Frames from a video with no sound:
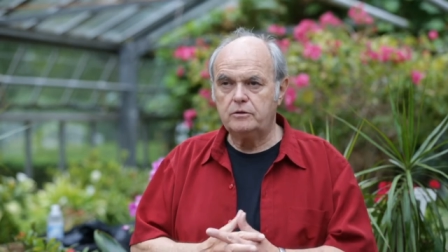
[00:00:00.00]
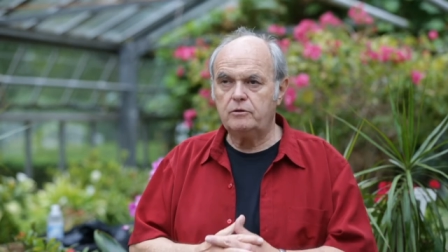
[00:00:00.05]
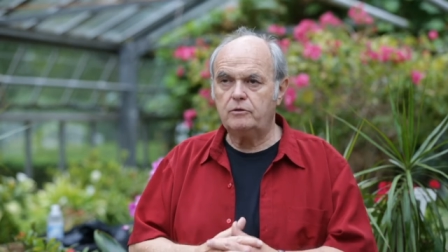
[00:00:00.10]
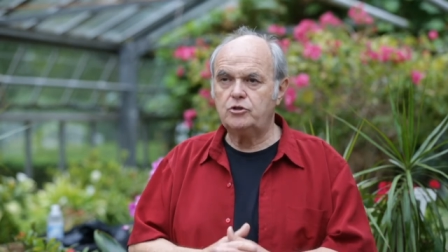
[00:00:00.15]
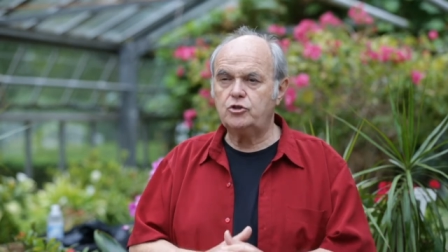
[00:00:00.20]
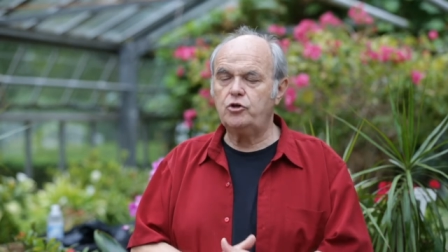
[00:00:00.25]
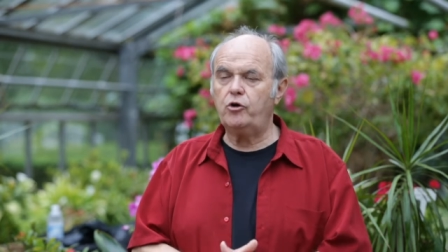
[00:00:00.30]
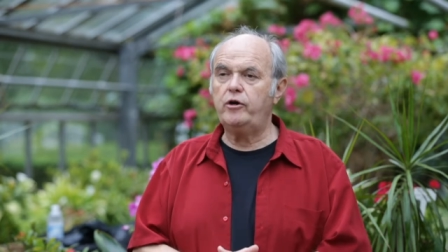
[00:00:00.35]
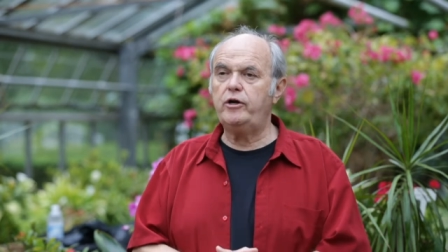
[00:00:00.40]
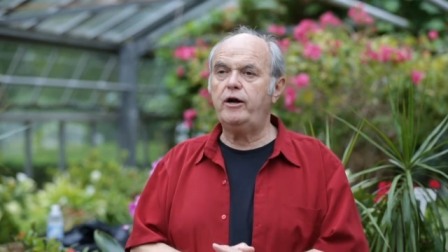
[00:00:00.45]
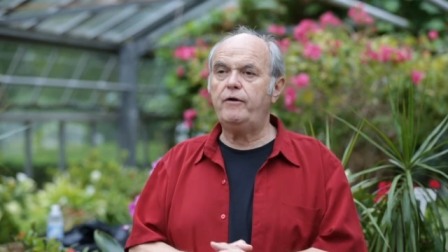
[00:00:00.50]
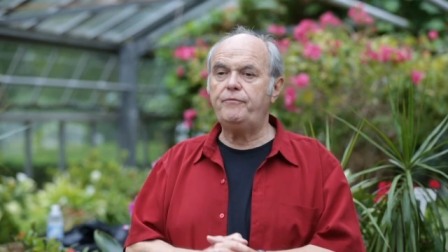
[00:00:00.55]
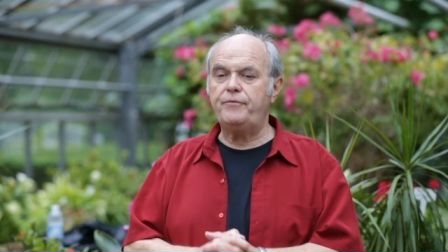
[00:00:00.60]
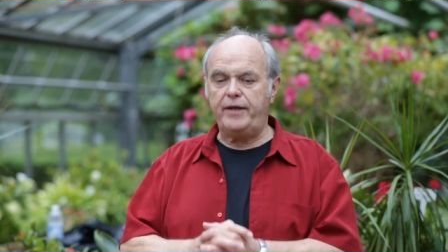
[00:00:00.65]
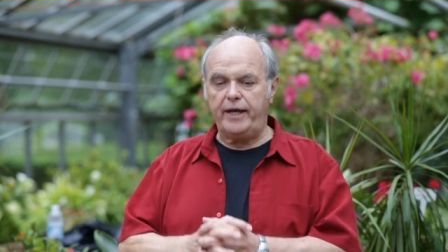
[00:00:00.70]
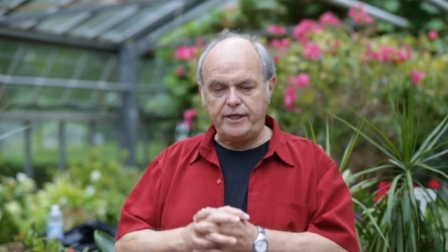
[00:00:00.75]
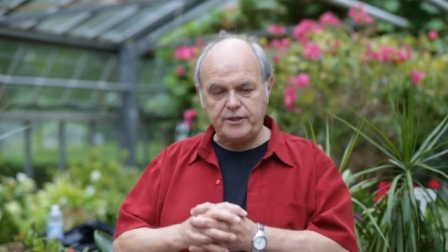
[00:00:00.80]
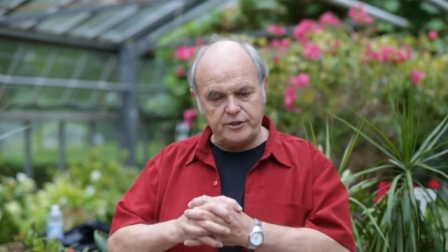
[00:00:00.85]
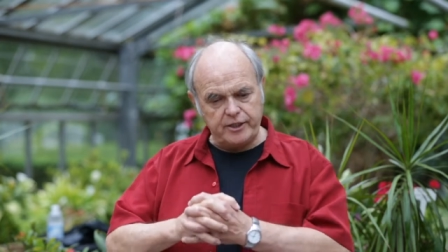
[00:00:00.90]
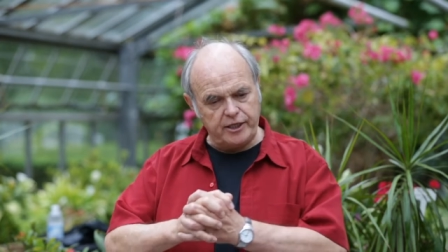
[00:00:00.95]
So sure enough, the
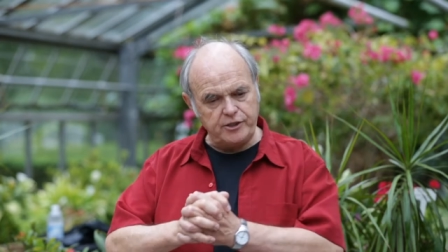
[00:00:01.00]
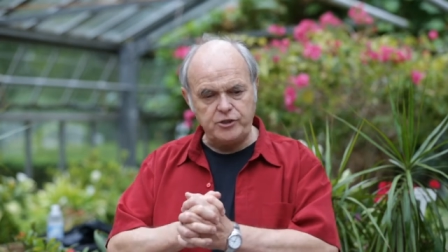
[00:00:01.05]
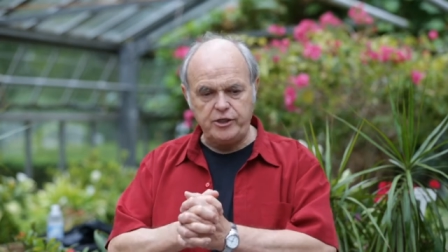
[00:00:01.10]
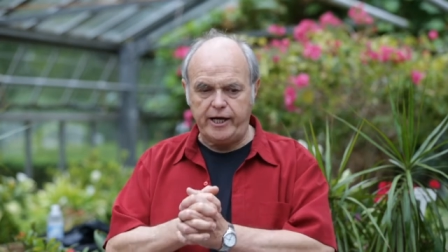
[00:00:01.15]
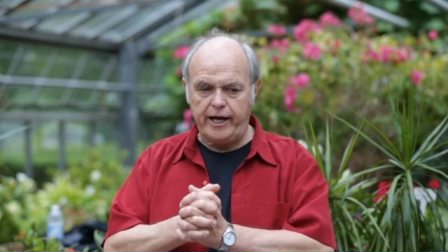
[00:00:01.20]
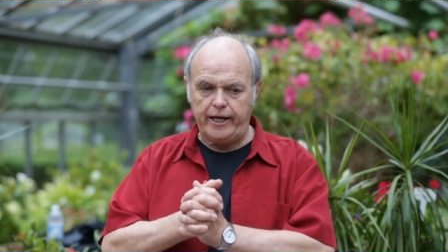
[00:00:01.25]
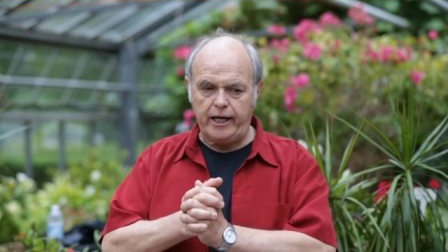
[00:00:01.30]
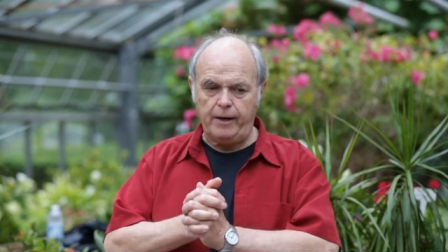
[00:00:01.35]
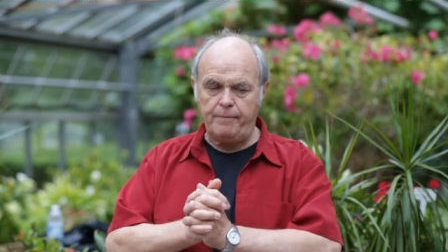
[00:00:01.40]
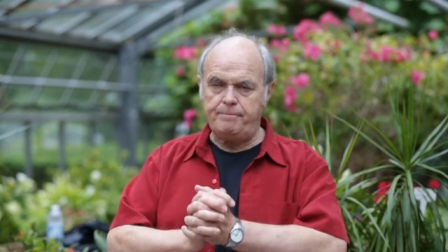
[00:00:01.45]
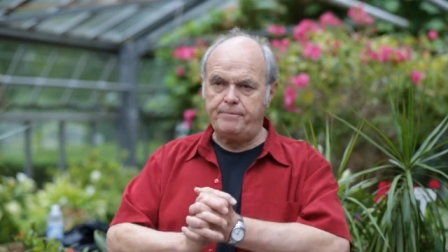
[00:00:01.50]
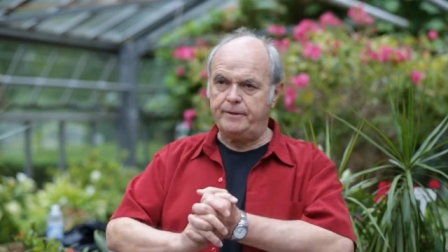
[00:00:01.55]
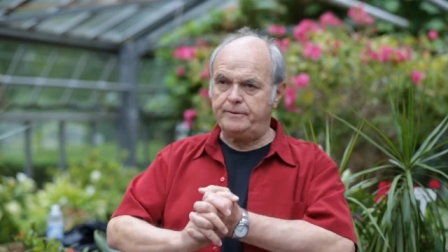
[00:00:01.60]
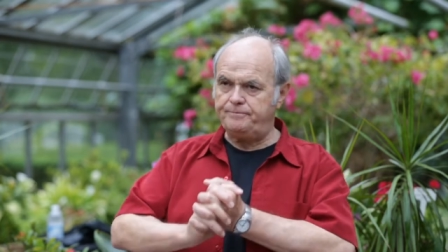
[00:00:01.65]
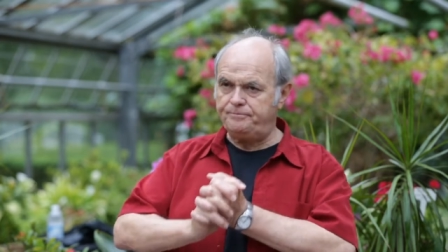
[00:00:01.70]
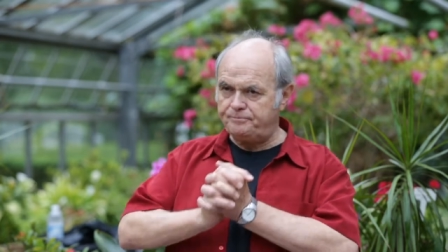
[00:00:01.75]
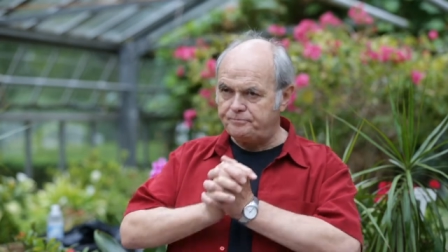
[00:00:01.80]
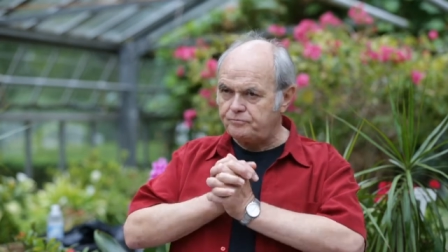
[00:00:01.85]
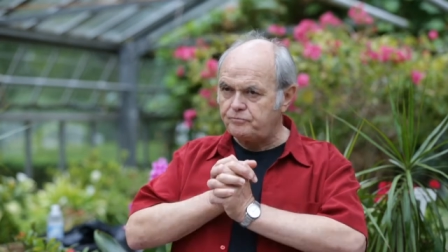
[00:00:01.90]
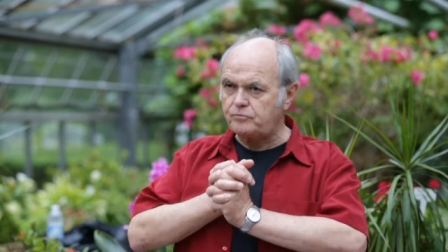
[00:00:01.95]
next day she got up and